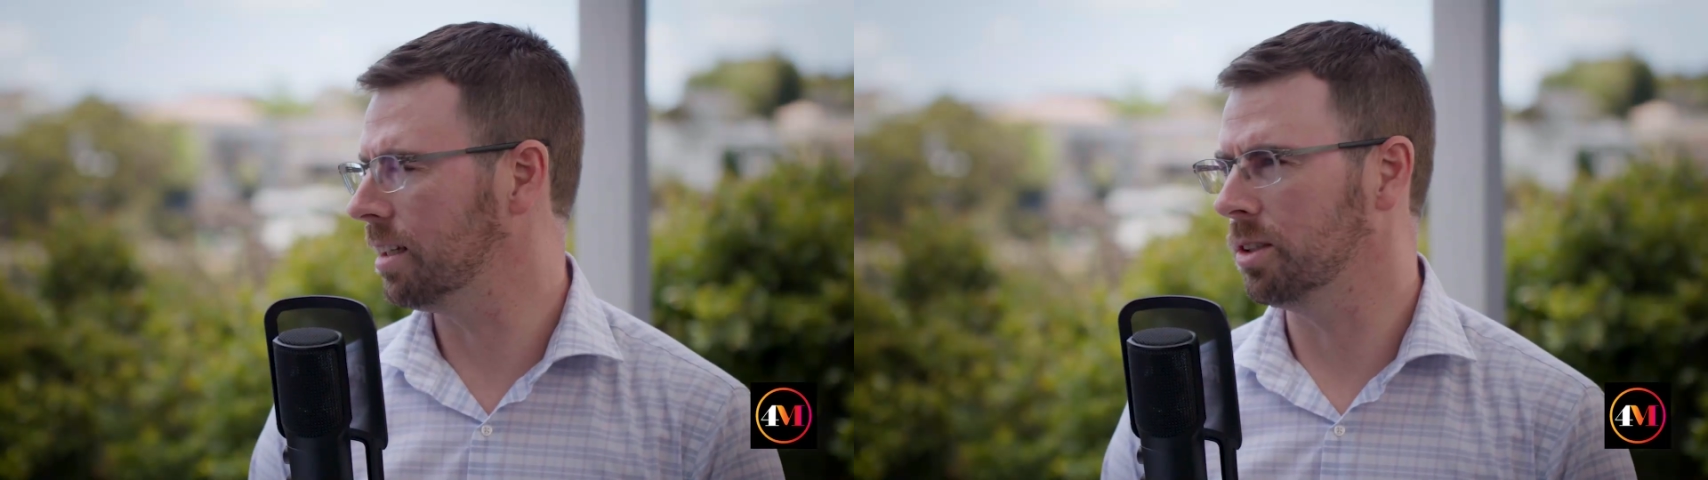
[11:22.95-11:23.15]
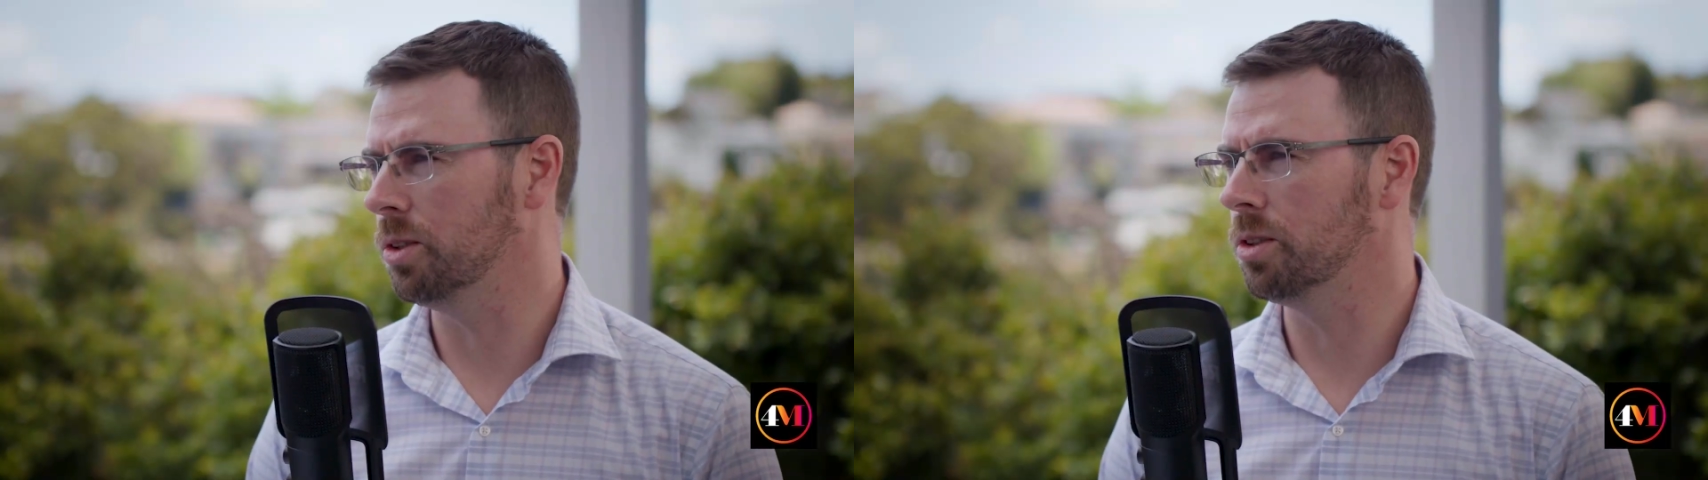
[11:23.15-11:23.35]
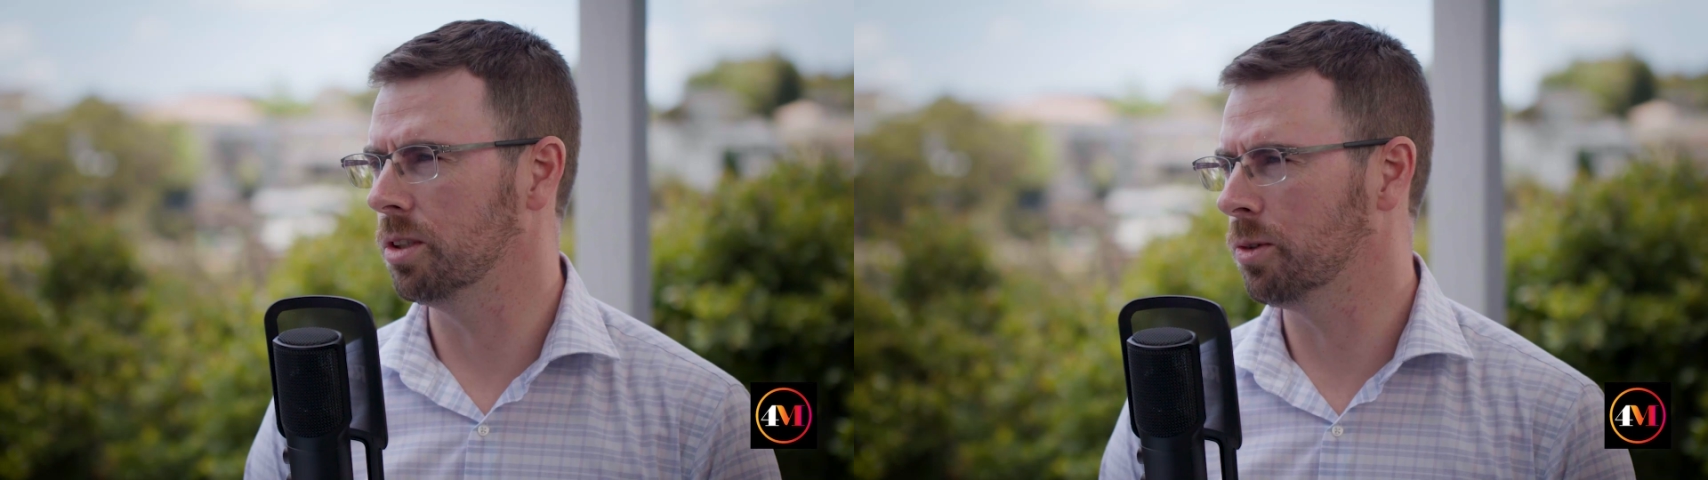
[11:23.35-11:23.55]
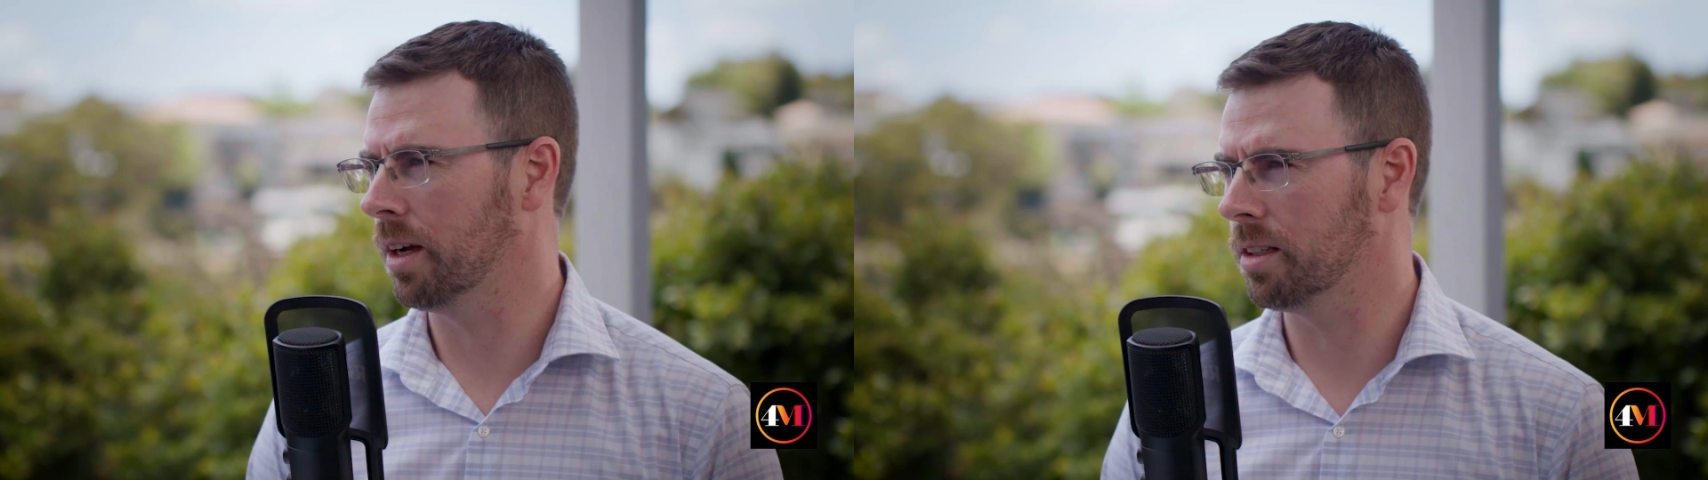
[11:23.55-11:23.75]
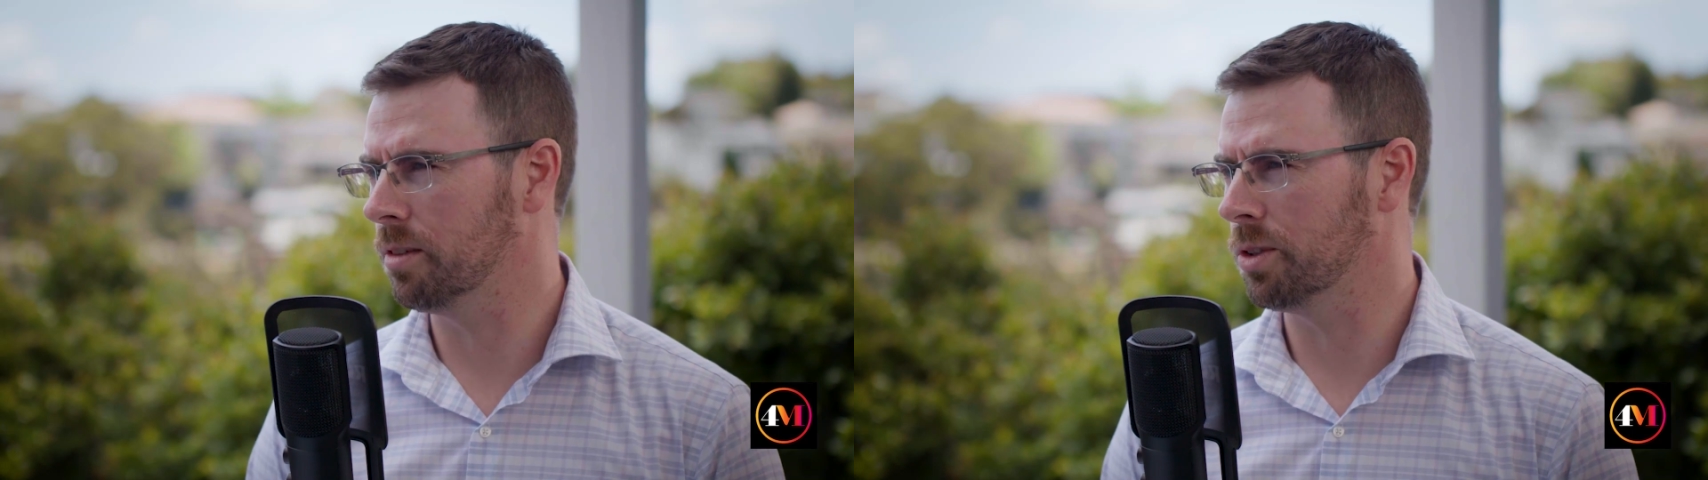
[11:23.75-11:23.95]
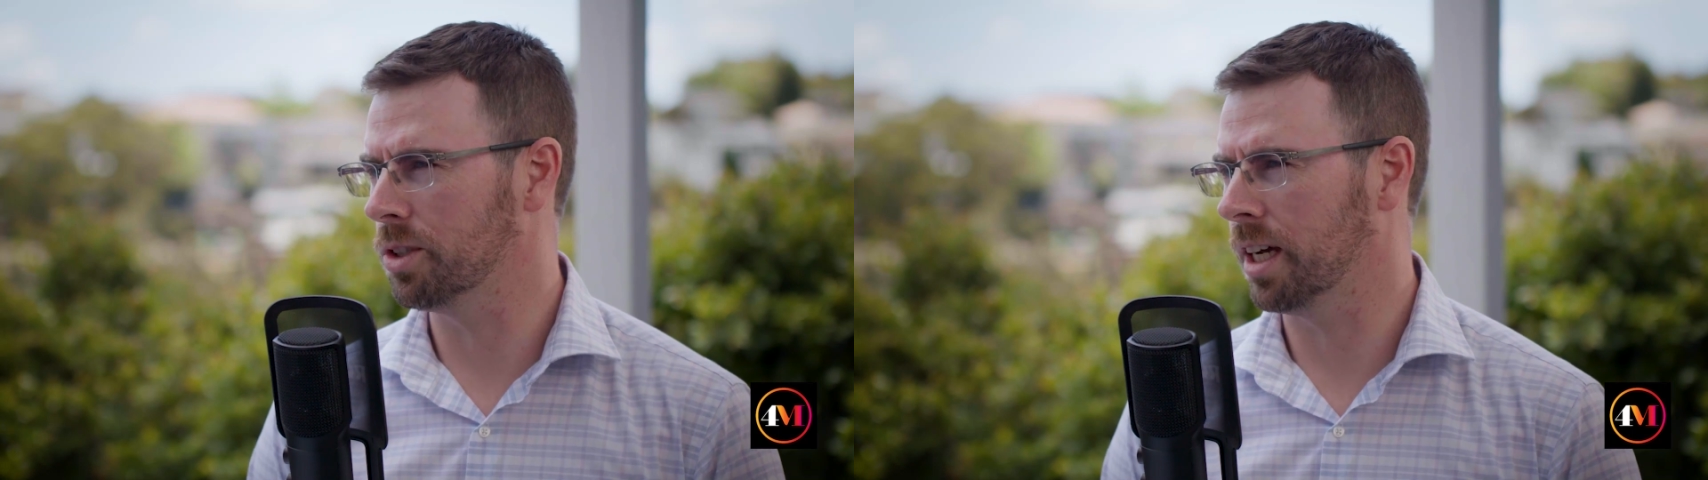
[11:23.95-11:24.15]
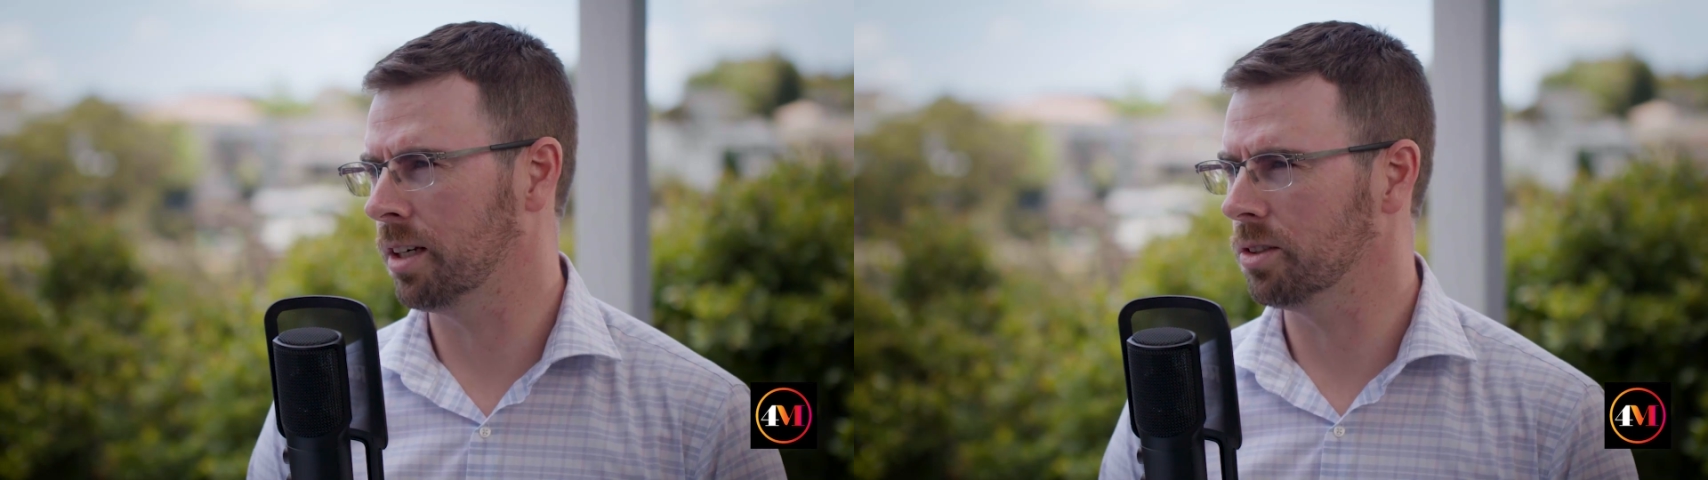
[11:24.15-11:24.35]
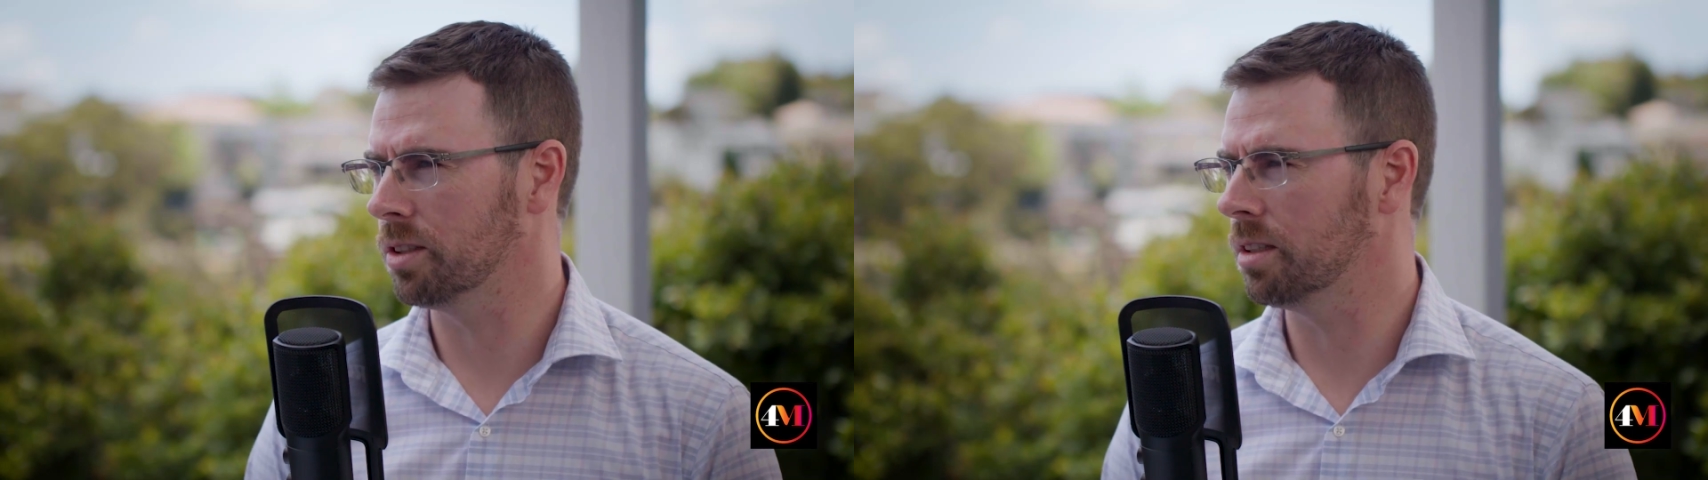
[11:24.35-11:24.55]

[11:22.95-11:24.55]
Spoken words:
and use it throughout the different channels